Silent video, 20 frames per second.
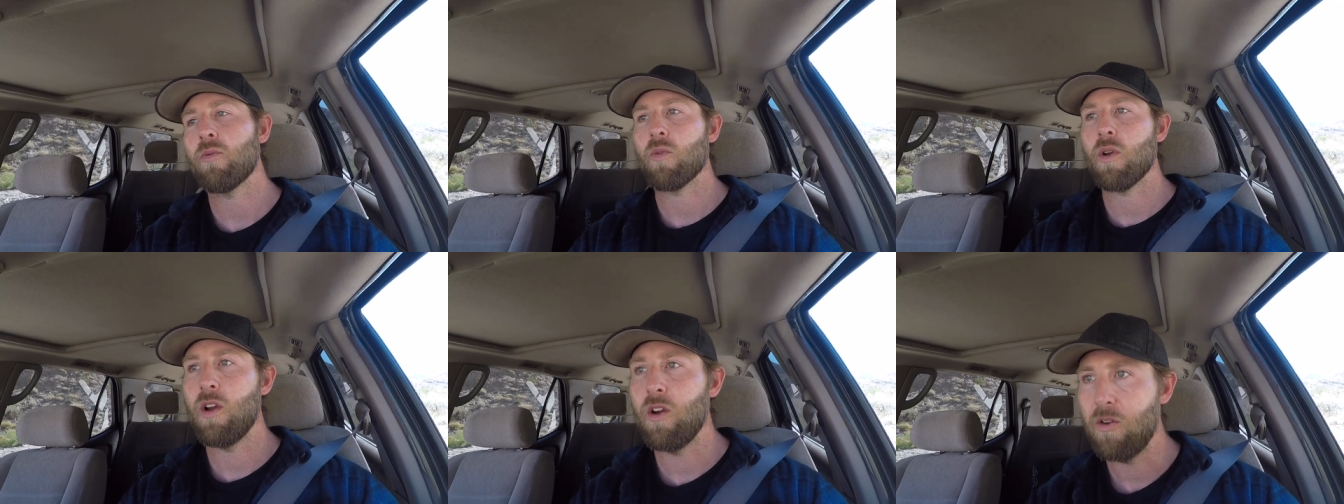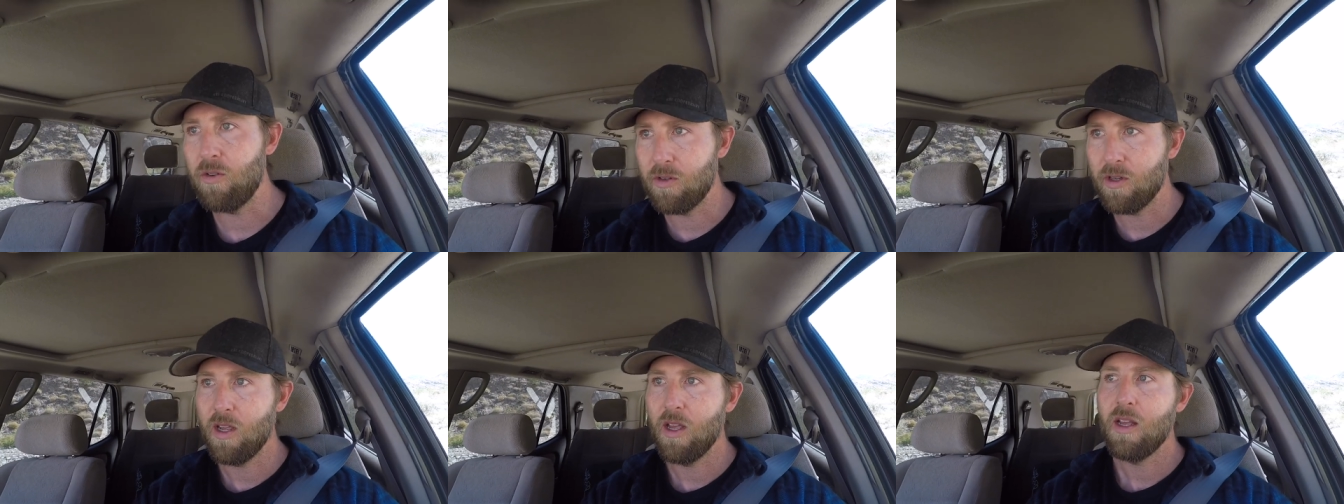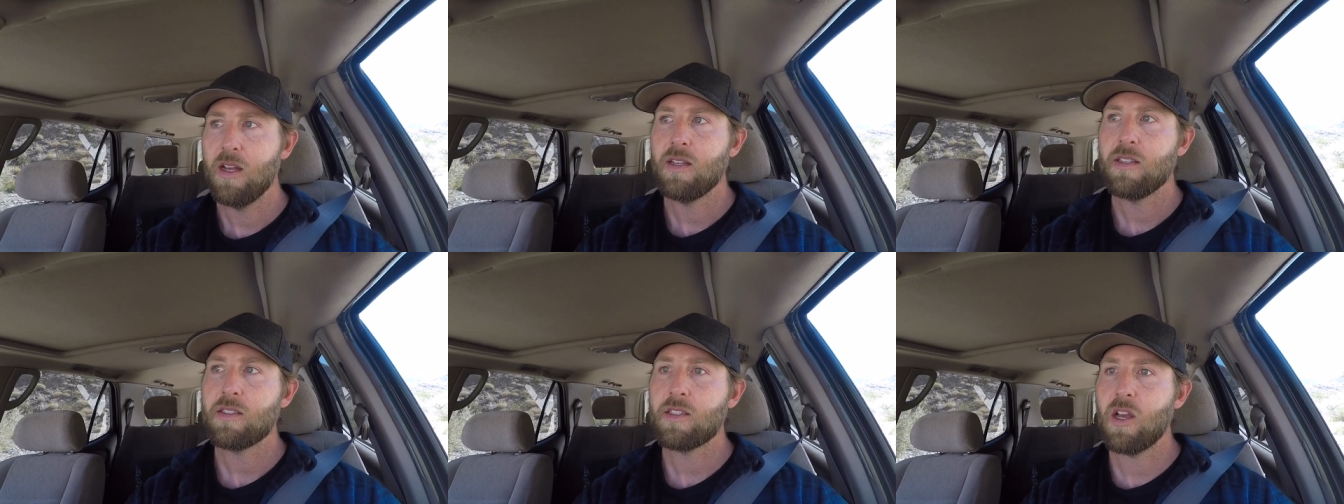road.
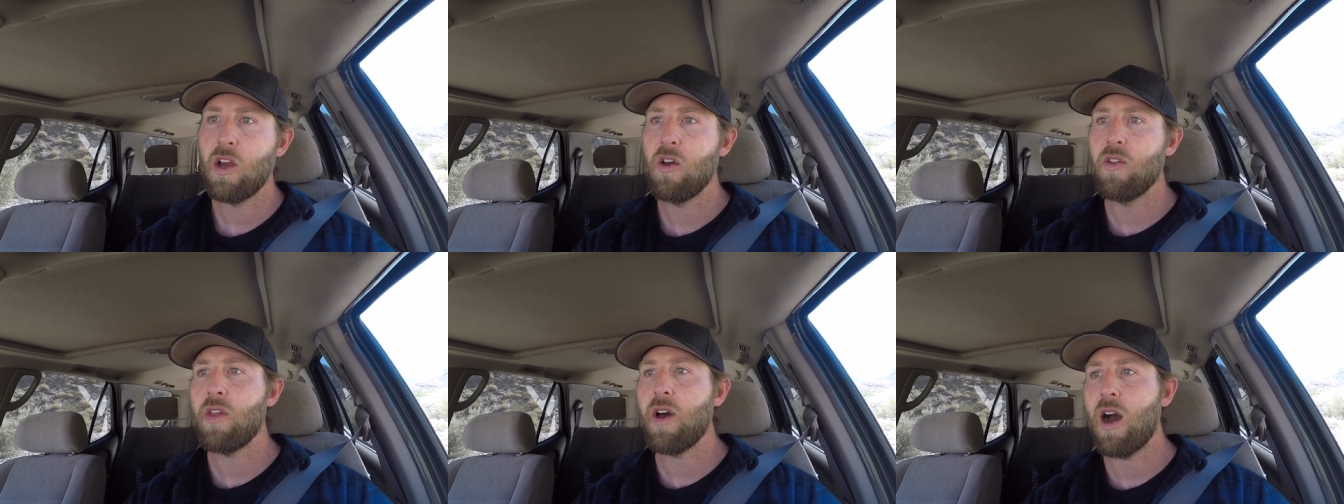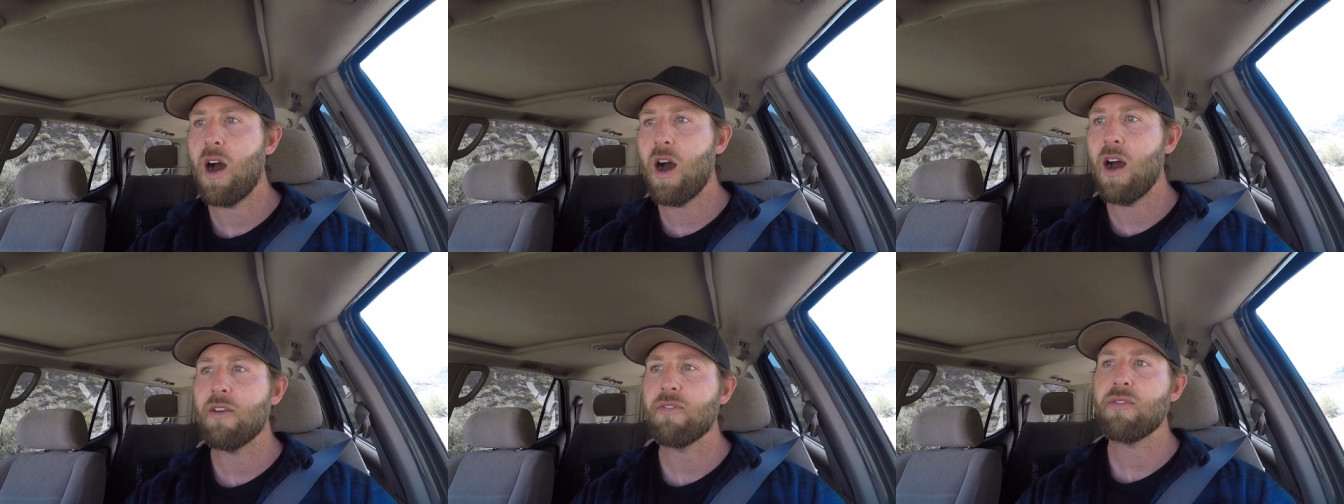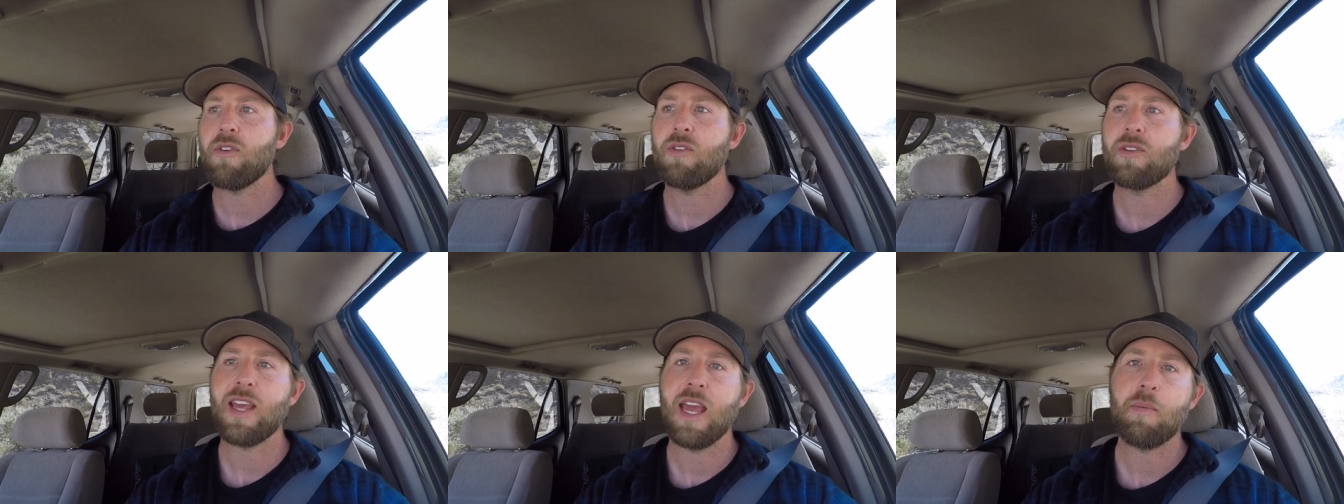So the
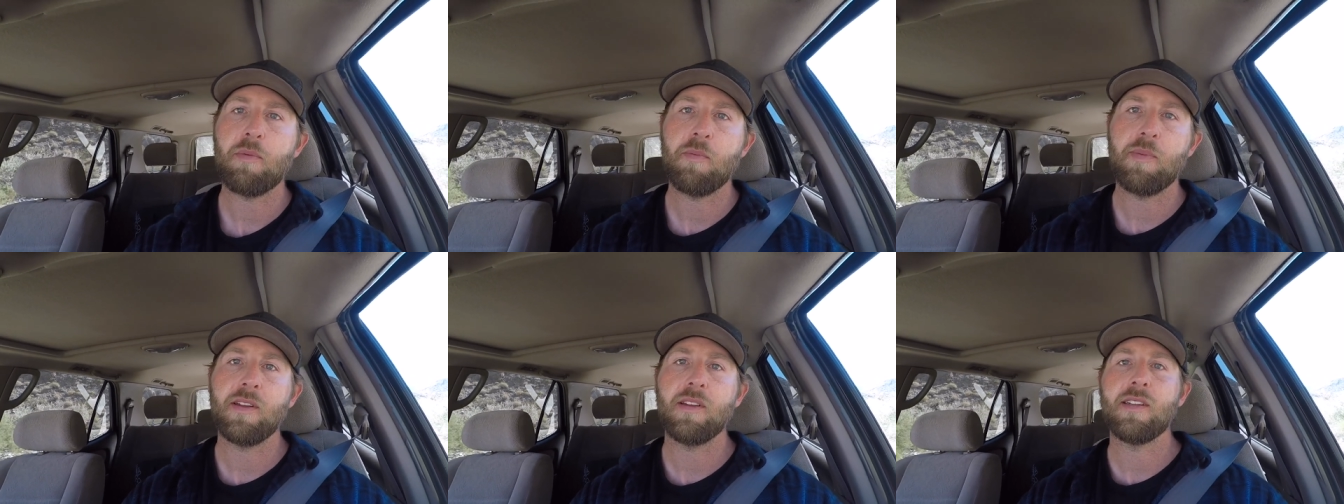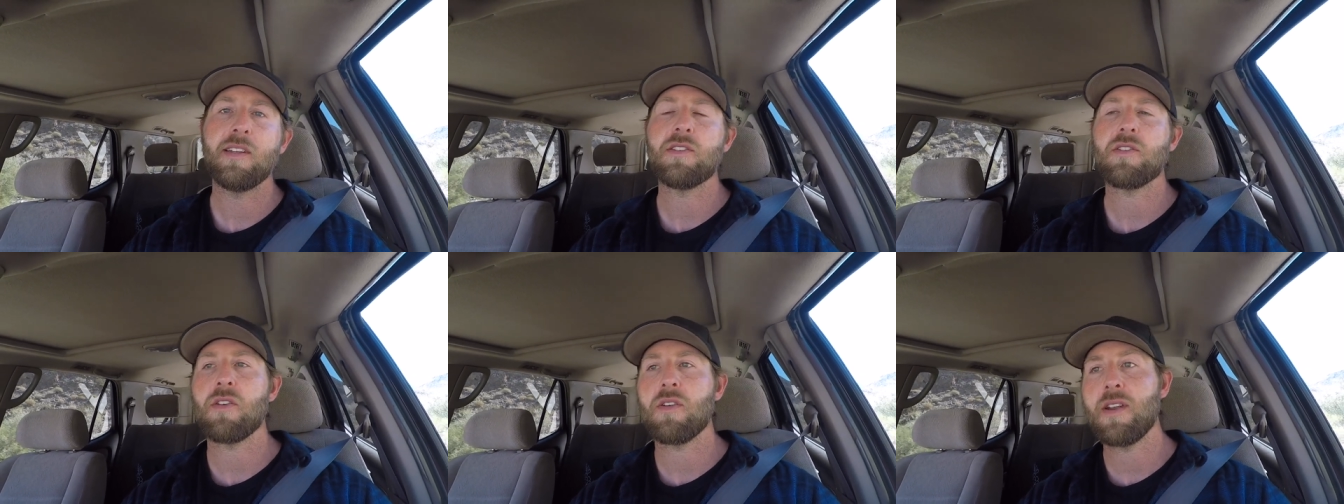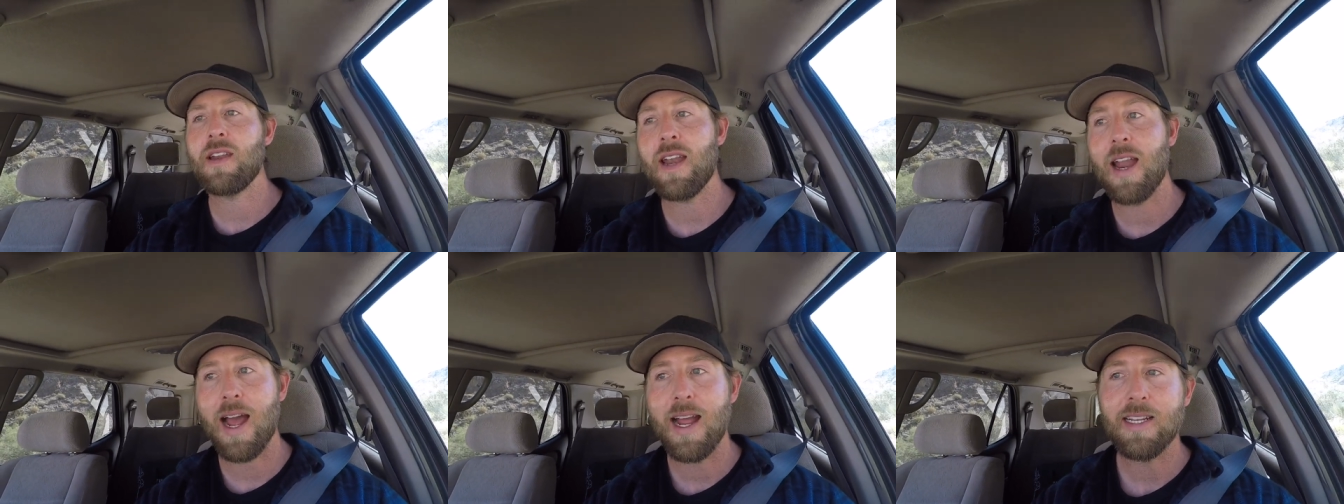off-road capabilities are
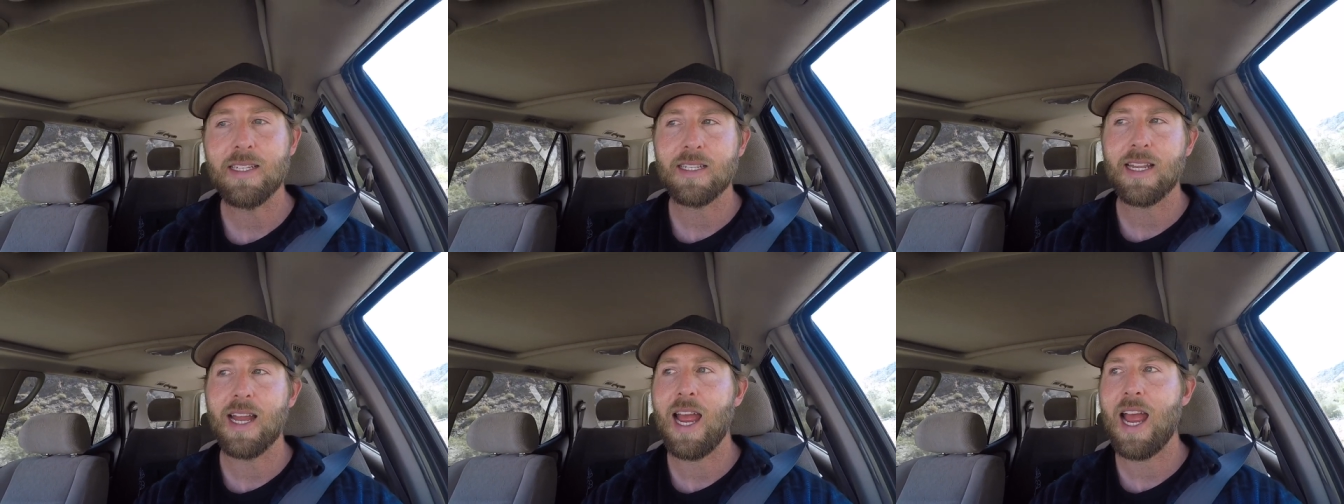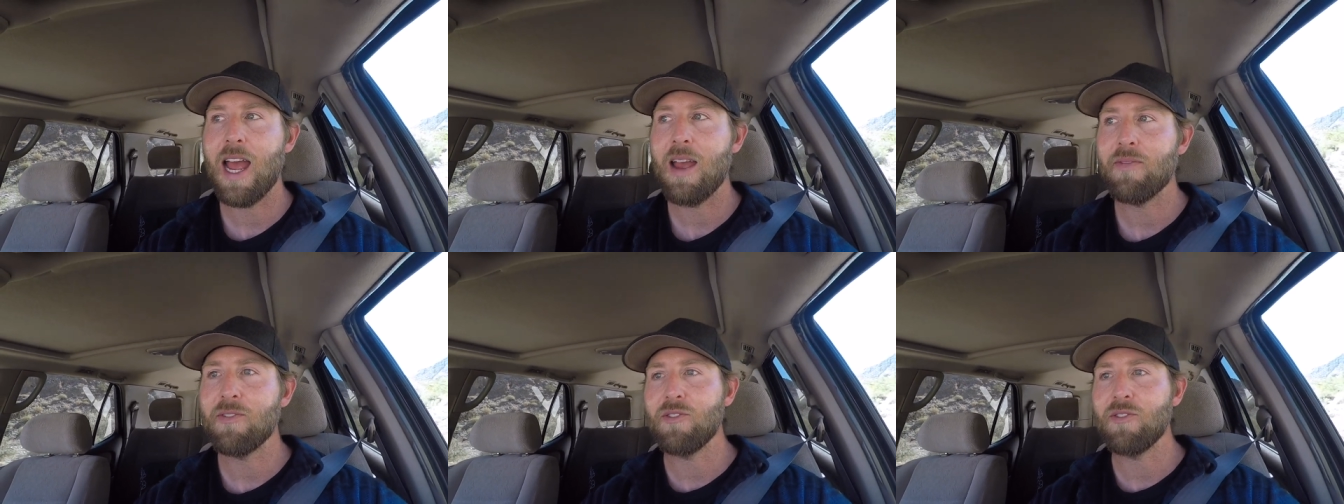nice to have.